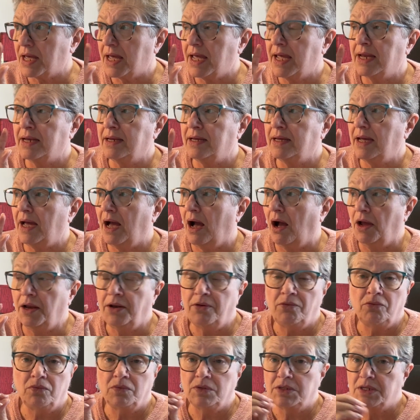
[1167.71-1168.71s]
And
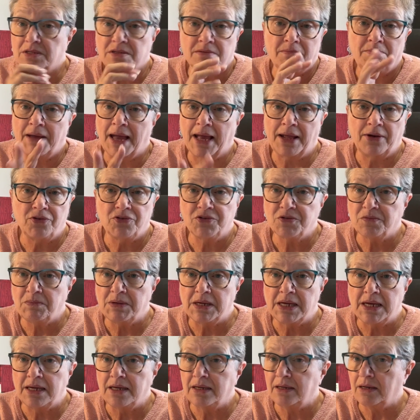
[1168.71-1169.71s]
doesn't matter to
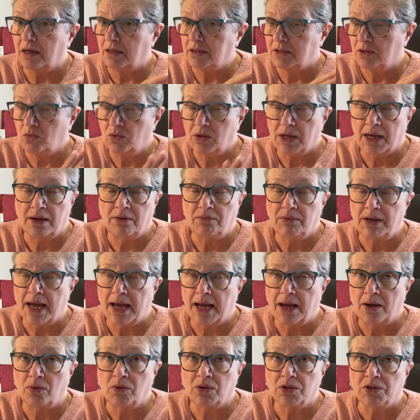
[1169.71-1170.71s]
me. I don't count
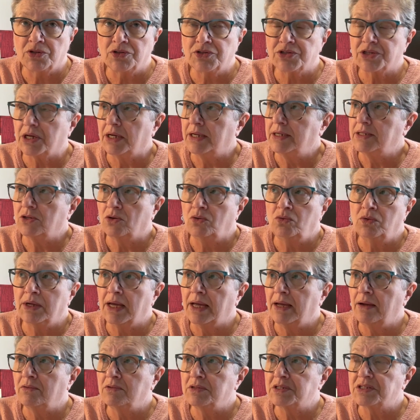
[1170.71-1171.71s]
hours. I don't
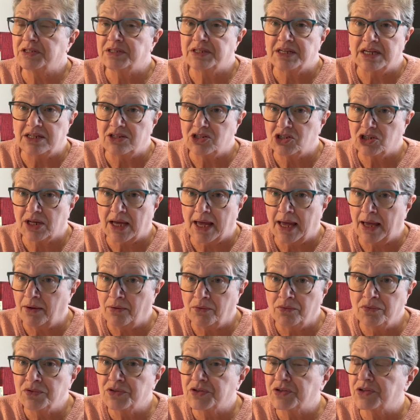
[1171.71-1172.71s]
count stitch
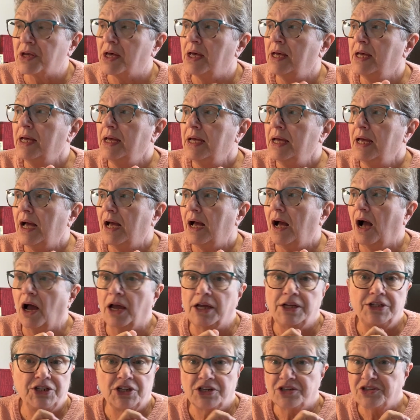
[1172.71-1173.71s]
counts. I
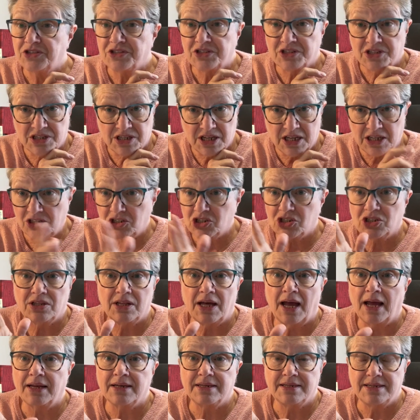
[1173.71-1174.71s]
just stitch
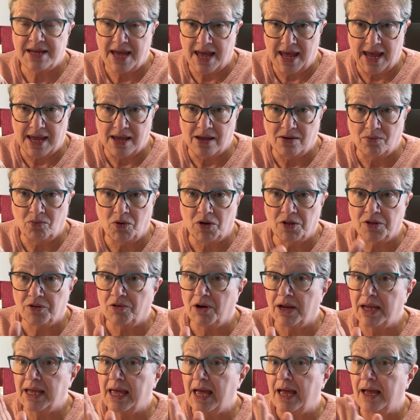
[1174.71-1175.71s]
that day, whether
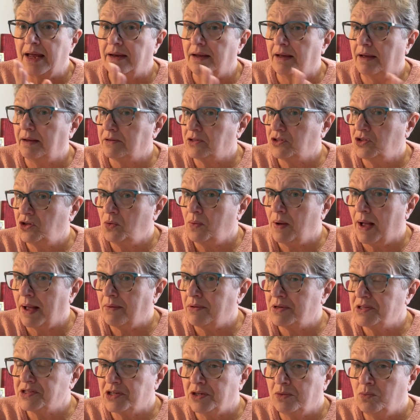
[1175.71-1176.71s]
I get 2
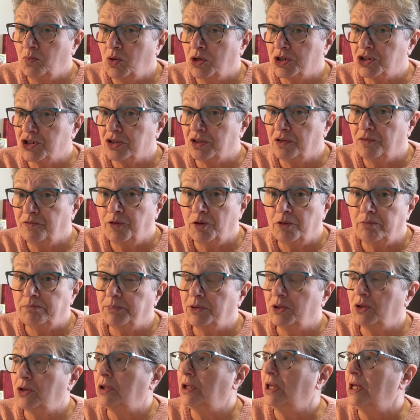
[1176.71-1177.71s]
hours in watching the
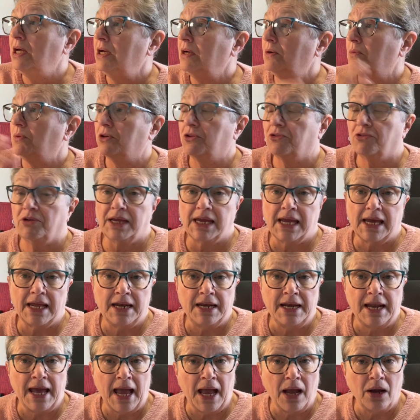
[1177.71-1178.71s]
football, whether I get
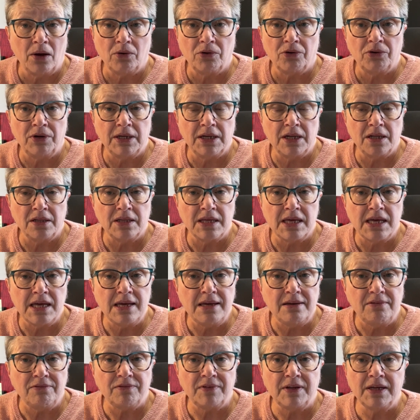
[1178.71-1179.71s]
an hour in the
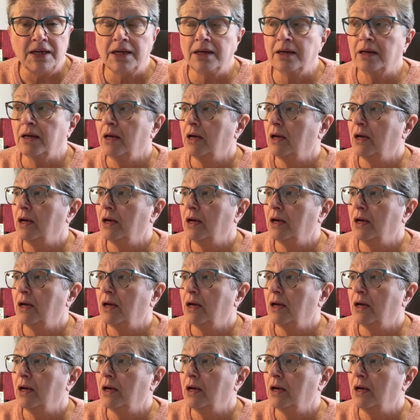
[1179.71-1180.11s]
evening.